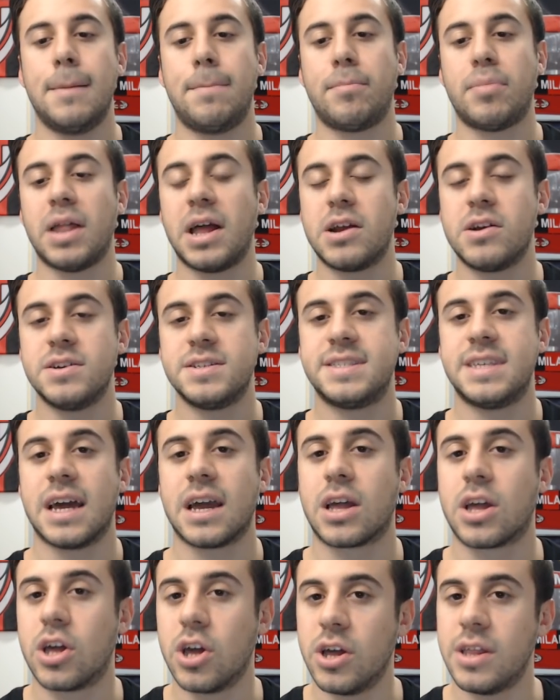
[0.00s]
Players
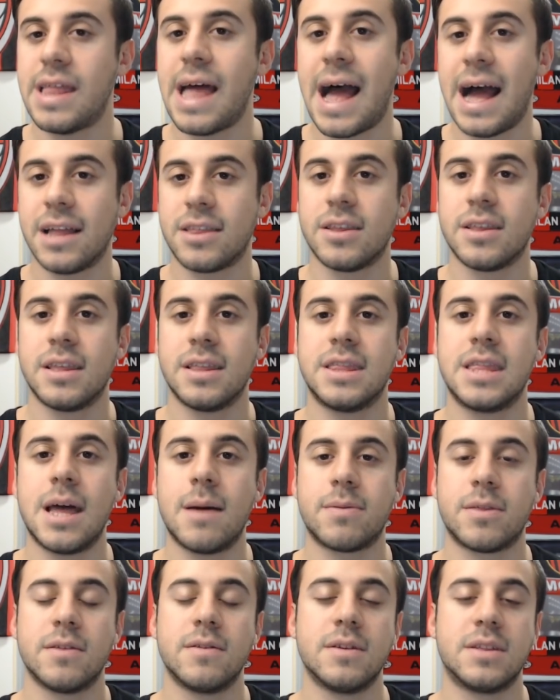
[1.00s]
that could add to the
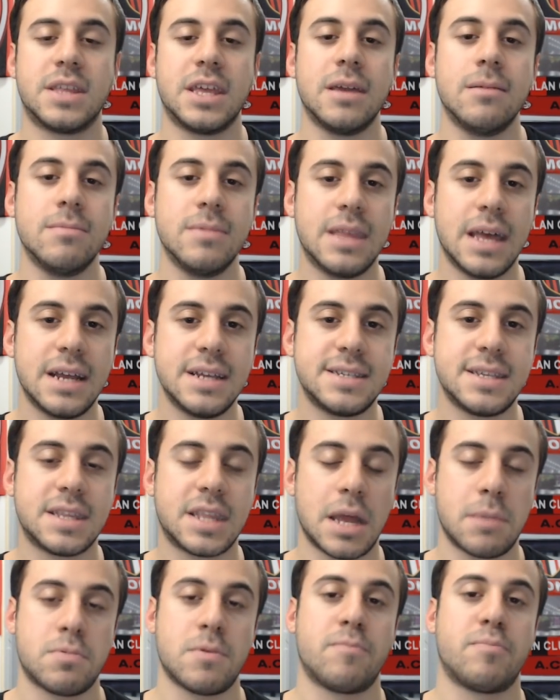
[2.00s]
depth of the team. That is the
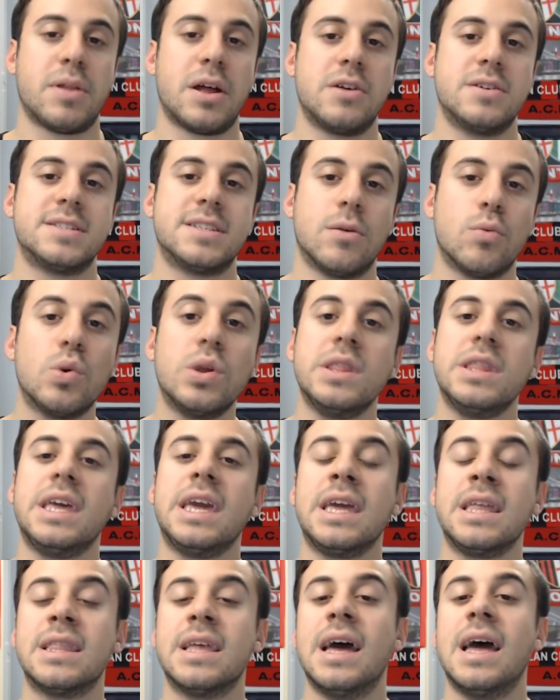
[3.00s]
type of players that we
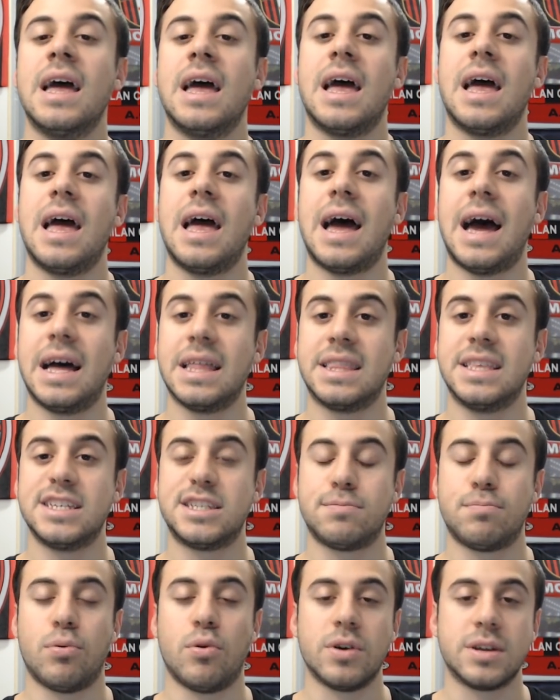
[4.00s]
need at this
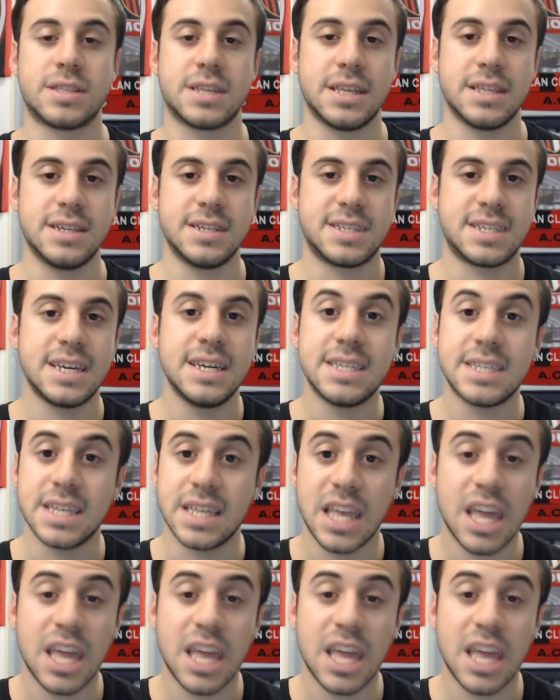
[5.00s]
point in the season.